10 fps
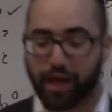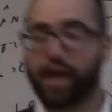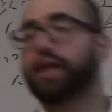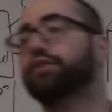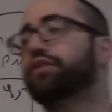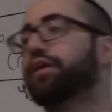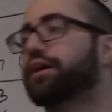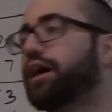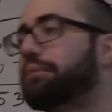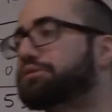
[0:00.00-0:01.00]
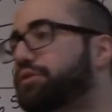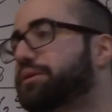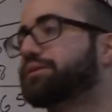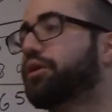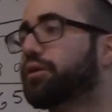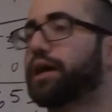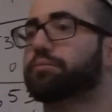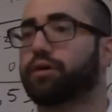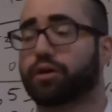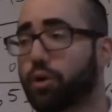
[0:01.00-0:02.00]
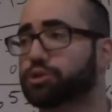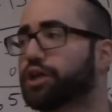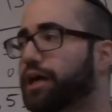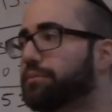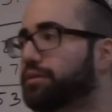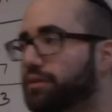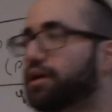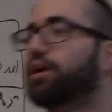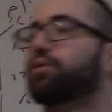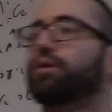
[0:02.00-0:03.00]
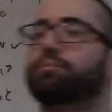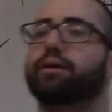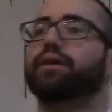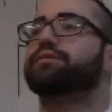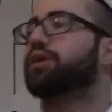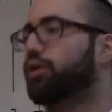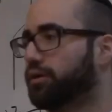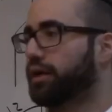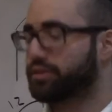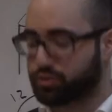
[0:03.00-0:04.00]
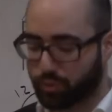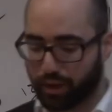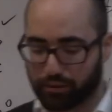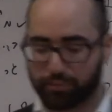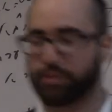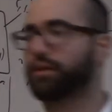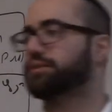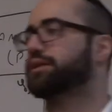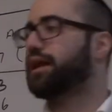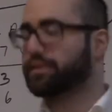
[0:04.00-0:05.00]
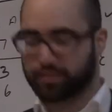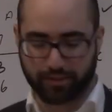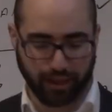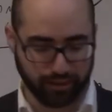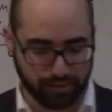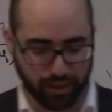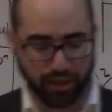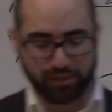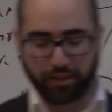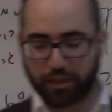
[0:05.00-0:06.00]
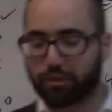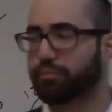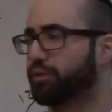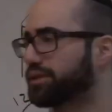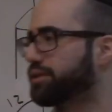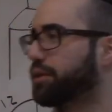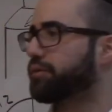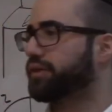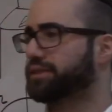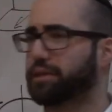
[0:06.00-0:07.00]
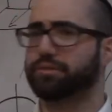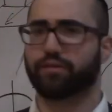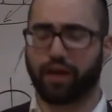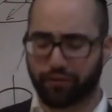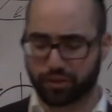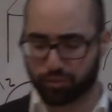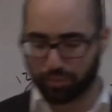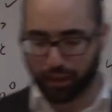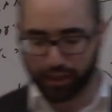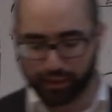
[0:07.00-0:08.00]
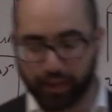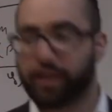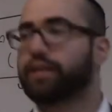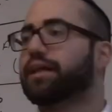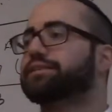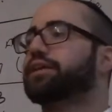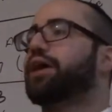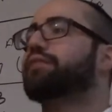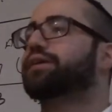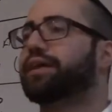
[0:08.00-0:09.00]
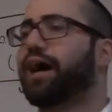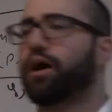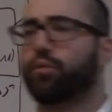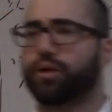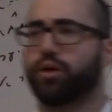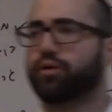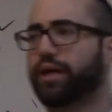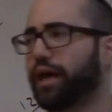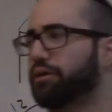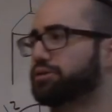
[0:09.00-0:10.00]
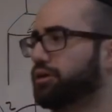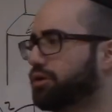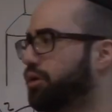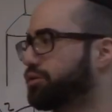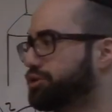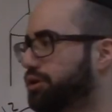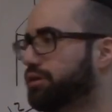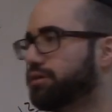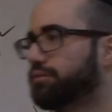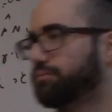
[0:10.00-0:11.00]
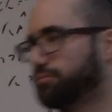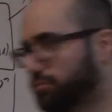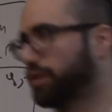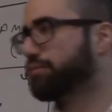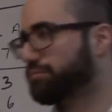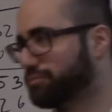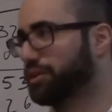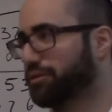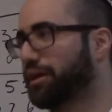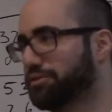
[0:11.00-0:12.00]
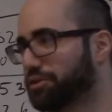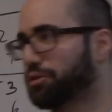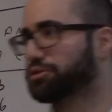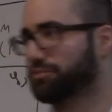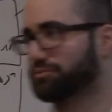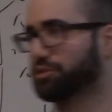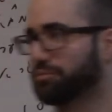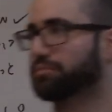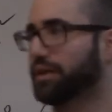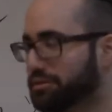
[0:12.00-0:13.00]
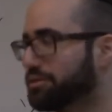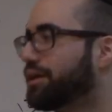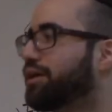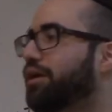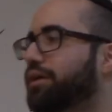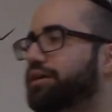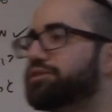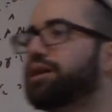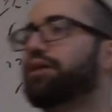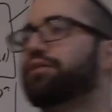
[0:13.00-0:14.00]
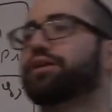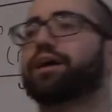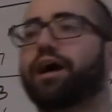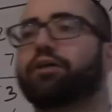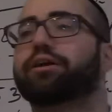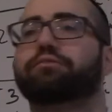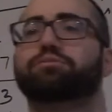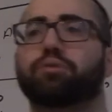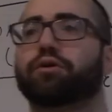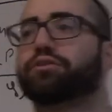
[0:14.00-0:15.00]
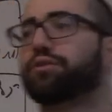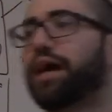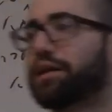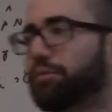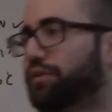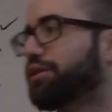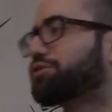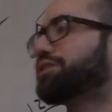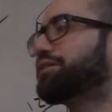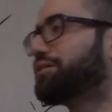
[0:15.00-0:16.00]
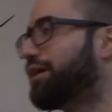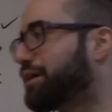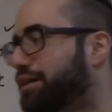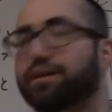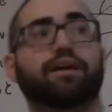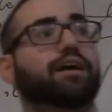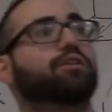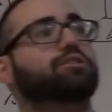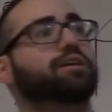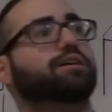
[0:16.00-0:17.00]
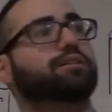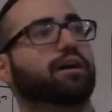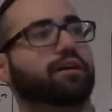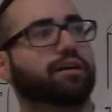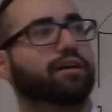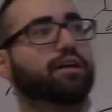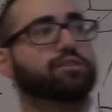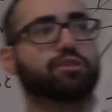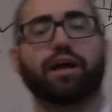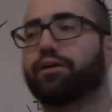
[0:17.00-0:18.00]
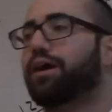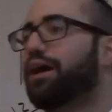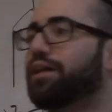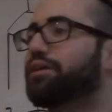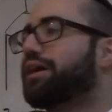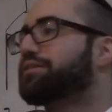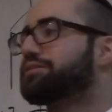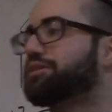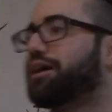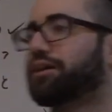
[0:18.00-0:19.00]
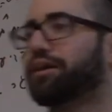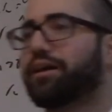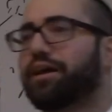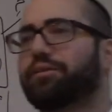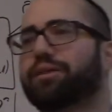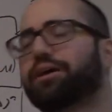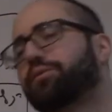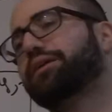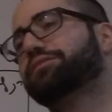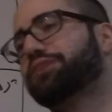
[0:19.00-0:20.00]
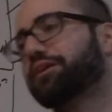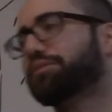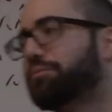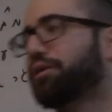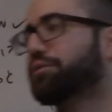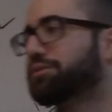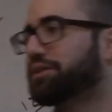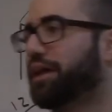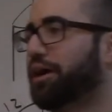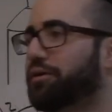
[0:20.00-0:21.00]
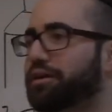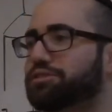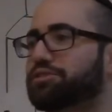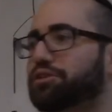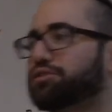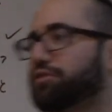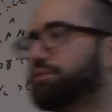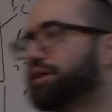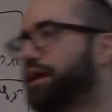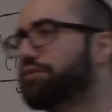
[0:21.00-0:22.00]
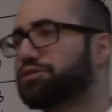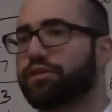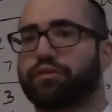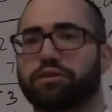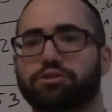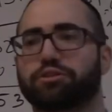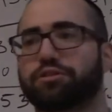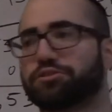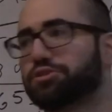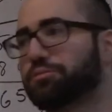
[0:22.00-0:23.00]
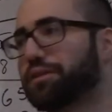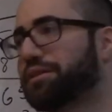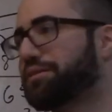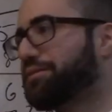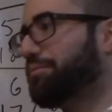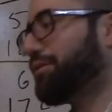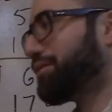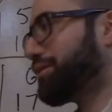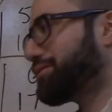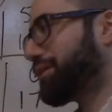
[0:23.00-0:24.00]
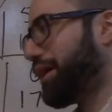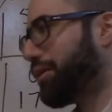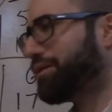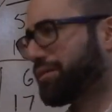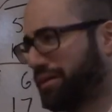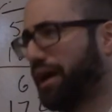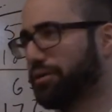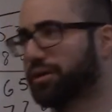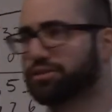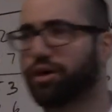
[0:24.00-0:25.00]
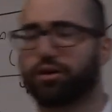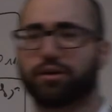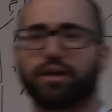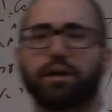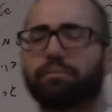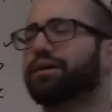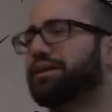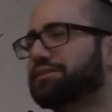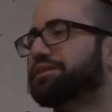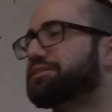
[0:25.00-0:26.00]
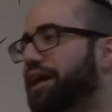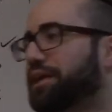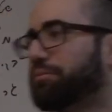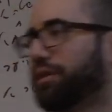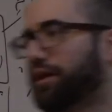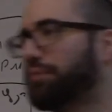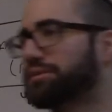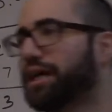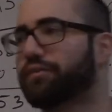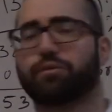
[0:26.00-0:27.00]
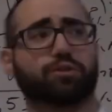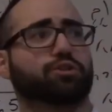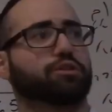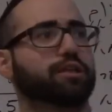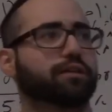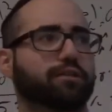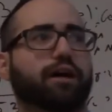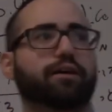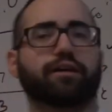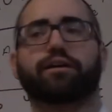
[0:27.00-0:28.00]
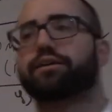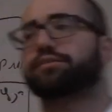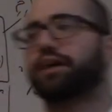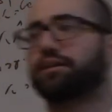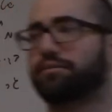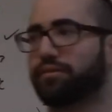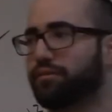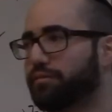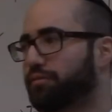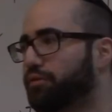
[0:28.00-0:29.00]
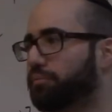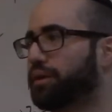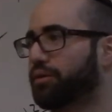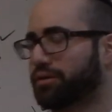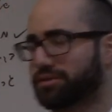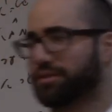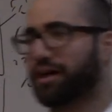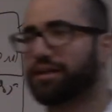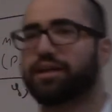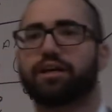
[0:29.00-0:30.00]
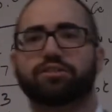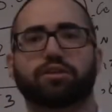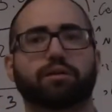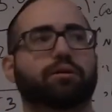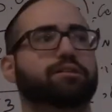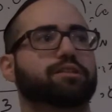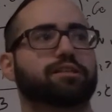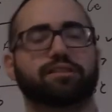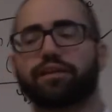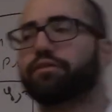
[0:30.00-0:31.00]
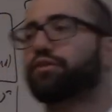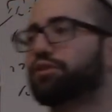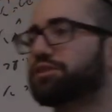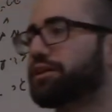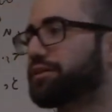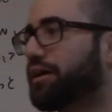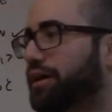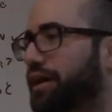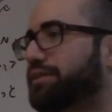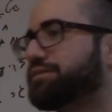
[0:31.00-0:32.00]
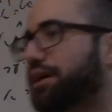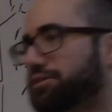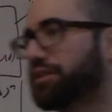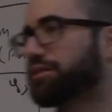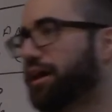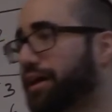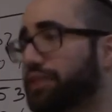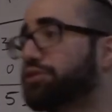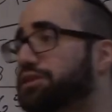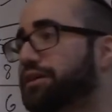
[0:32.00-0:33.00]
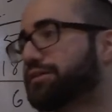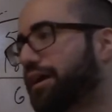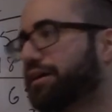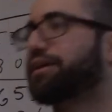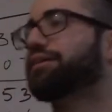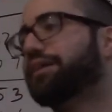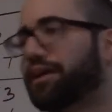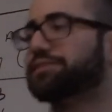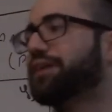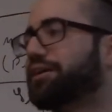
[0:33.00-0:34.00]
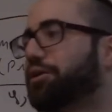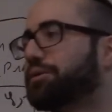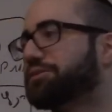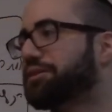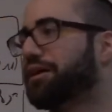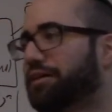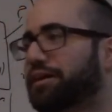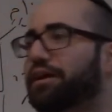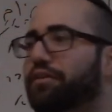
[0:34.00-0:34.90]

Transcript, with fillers: Anything that comes from a tahor animal, a kosher animal, would be tahor as well, because it has the status. So the Gemara brings a number of examples of how this yeah. apply. Let's say you have a cow. We know cows are kosher, right? Generally, cows are kosher. True. Yes. Yeah. Okay. So now, if a cow gives birth to an animal that looks, looks like, like, a donkey, donkey it looks like a donkey. So now I look at this donkey and I'm like, second, the mother was a cow, it's nursing from the cow, so I should assume that the mother is a cow and the cow is a star. But is this animal that comes out of it, which looks like a donkey, is that forbid it or is it not? So the Gemara says, even if it looks like a donkey and it sounds like a donkey and looks like a donkey, it's not always a donkey.